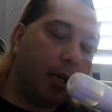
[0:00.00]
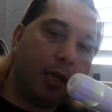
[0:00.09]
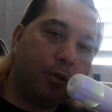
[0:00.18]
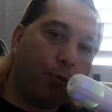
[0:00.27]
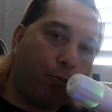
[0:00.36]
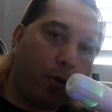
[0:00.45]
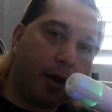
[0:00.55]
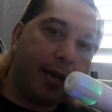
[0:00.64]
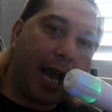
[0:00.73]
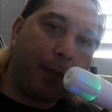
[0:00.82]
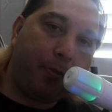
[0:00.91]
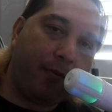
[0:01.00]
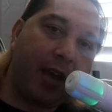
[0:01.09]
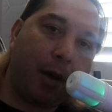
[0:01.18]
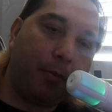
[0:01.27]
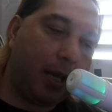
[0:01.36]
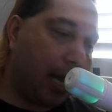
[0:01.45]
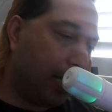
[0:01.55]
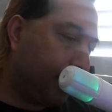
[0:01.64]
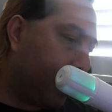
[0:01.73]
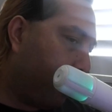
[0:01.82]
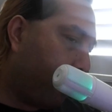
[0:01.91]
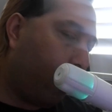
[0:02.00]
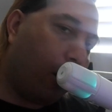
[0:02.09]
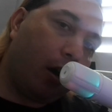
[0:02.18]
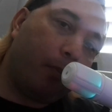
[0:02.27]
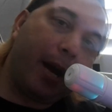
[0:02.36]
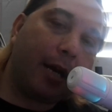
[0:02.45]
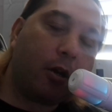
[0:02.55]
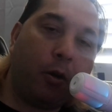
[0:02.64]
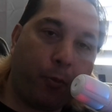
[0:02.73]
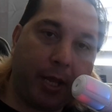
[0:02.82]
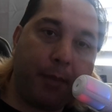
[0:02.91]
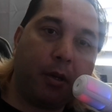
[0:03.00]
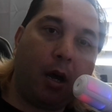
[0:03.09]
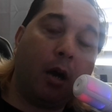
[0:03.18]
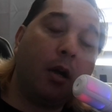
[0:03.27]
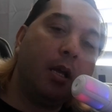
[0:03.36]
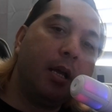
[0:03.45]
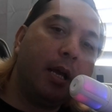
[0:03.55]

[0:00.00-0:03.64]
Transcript: into one happy family and send them all back home where they belong.